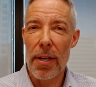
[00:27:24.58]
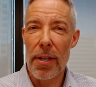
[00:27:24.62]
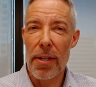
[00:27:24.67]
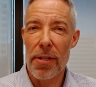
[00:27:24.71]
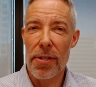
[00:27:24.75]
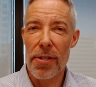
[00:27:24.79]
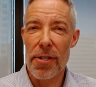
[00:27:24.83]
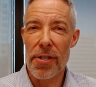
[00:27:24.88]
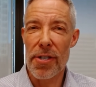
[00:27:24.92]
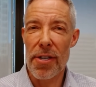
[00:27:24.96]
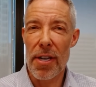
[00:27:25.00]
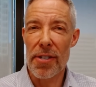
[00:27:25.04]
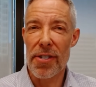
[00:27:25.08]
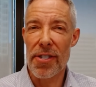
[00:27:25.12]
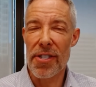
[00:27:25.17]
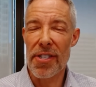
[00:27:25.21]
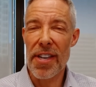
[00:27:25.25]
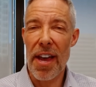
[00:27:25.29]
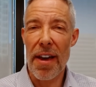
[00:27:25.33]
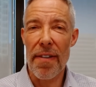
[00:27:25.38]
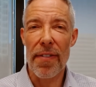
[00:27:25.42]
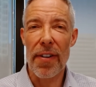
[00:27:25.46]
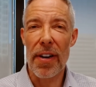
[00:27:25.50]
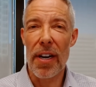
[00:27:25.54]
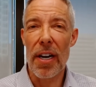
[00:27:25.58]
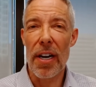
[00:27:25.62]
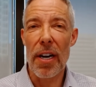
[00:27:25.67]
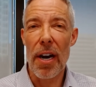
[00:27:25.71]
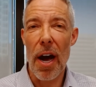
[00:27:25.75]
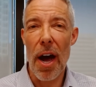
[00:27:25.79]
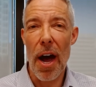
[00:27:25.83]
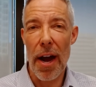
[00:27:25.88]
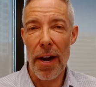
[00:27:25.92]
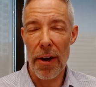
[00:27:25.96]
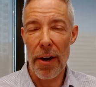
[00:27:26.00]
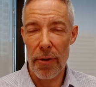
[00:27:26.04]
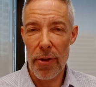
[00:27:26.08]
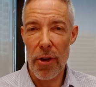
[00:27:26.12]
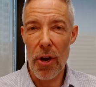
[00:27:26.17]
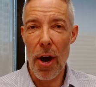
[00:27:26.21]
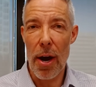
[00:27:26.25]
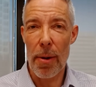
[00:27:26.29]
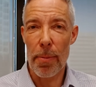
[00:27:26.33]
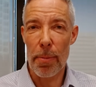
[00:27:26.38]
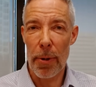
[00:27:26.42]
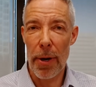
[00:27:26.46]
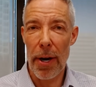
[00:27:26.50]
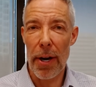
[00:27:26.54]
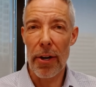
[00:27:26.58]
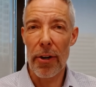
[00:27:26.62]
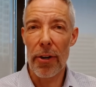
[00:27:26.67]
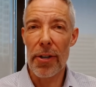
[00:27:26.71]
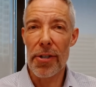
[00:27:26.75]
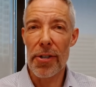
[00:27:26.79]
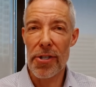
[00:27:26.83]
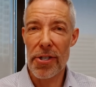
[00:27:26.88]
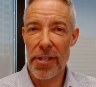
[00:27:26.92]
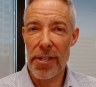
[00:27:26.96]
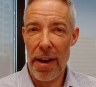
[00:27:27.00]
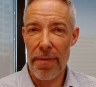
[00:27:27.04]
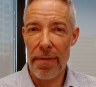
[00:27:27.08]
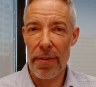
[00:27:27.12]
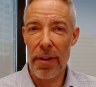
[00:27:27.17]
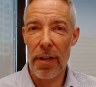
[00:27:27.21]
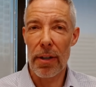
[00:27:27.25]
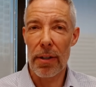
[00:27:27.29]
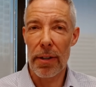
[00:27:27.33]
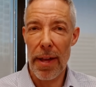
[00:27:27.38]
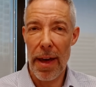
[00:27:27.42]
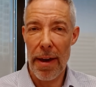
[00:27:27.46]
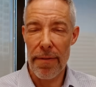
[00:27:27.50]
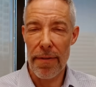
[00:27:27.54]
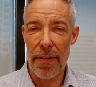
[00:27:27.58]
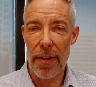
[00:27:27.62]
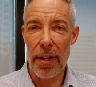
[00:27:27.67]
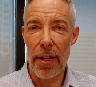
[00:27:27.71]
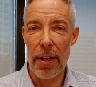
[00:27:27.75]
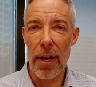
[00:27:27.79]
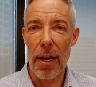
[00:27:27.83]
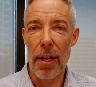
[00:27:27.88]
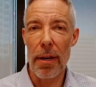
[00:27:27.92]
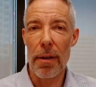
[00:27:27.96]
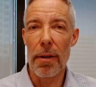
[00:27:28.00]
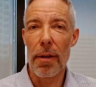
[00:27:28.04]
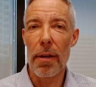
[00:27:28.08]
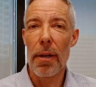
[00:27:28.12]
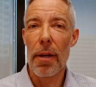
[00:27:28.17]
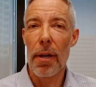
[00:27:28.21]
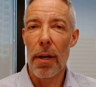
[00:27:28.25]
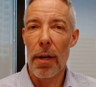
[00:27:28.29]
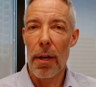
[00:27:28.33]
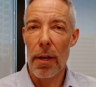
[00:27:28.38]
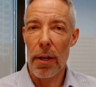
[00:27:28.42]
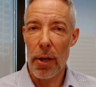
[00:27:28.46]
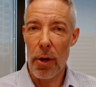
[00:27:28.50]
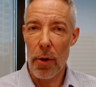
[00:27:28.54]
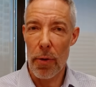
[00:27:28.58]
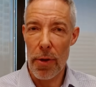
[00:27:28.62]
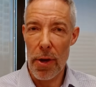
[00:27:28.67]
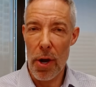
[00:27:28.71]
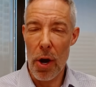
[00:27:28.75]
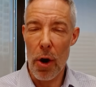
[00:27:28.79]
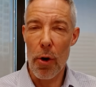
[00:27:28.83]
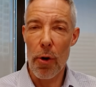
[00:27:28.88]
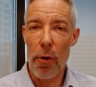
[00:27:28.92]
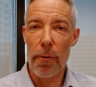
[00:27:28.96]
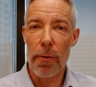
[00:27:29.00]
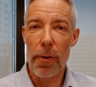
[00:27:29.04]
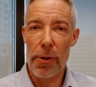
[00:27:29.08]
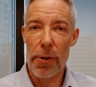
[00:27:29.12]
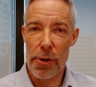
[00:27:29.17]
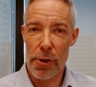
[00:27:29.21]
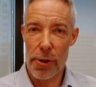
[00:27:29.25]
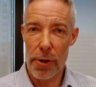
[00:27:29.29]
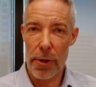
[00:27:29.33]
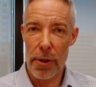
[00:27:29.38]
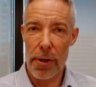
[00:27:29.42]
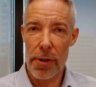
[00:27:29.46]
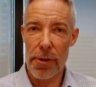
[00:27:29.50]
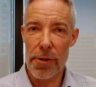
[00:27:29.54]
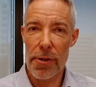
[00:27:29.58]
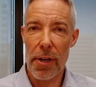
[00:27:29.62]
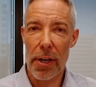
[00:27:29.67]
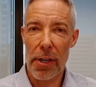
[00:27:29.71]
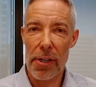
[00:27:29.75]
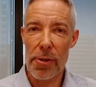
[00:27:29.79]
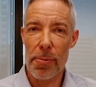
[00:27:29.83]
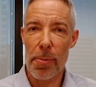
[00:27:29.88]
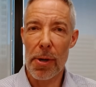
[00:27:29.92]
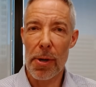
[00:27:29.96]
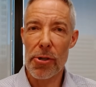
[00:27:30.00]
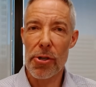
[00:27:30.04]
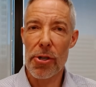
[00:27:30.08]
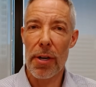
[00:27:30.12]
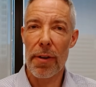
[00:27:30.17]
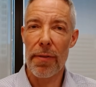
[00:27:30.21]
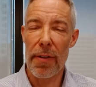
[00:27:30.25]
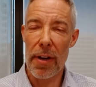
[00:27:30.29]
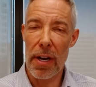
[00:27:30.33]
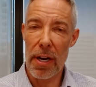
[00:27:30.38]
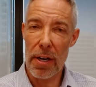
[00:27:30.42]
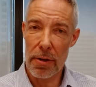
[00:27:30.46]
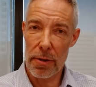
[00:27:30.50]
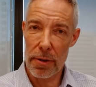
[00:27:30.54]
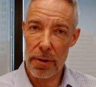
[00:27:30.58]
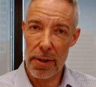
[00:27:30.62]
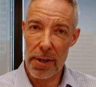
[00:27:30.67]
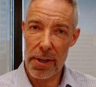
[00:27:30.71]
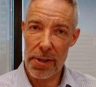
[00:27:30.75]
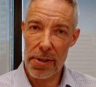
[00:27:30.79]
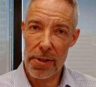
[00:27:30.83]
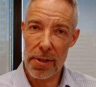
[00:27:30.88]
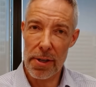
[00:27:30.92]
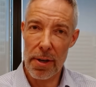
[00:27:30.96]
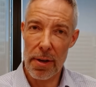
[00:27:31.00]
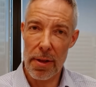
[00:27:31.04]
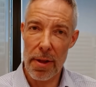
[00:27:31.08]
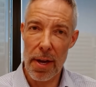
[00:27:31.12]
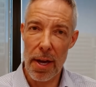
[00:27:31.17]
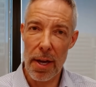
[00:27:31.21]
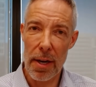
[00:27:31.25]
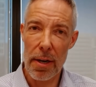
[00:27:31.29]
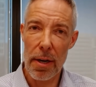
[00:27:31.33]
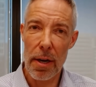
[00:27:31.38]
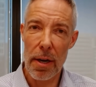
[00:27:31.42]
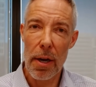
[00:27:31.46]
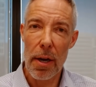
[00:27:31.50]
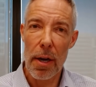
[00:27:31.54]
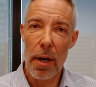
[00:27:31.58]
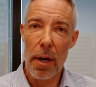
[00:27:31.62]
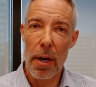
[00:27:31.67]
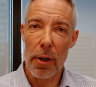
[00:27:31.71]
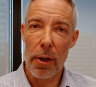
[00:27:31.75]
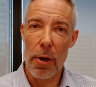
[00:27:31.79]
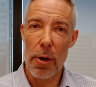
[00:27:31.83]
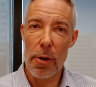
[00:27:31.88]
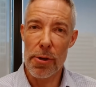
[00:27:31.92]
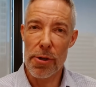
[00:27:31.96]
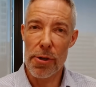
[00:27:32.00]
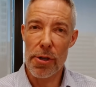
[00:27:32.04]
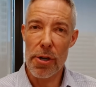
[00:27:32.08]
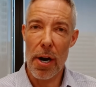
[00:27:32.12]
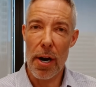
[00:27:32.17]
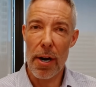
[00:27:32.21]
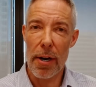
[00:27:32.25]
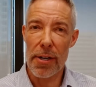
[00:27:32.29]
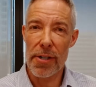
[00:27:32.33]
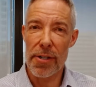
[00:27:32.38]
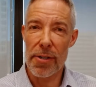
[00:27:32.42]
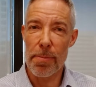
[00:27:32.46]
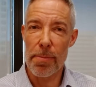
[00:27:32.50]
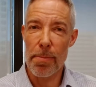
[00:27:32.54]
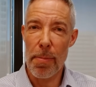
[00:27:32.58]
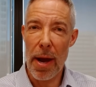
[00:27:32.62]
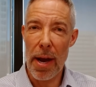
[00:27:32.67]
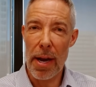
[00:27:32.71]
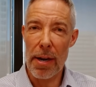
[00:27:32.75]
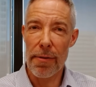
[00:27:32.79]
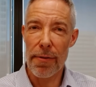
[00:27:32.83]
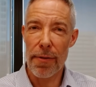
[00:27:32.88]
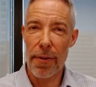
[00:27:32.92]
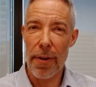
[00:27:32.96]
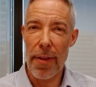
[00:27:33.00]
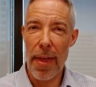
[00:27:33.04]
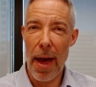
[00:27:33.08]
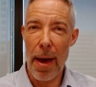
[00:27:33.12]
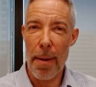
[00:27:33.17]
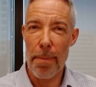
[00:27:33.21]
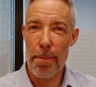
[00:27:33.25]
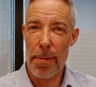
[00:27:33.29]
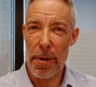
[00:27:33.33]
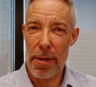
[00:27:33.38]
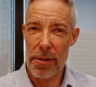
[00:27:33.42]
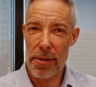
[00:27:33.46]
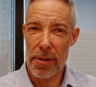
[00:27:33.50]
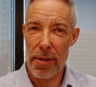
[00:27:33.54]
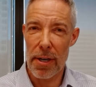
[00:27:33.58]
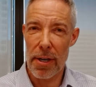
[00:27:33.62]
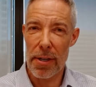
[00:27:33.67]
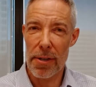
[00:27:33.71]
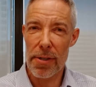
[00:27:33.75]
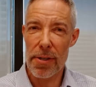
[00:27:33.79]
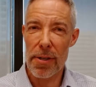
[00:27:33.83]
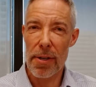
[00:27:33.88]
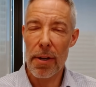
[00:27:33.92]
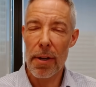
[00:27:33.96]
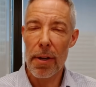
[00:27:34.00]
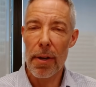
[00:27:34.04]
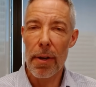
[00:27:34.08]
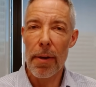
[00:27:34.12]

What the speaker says: 7 & I, or the operator of 7-Eleven, and the overtures, expression of interest that Couche-Tard has made for that business.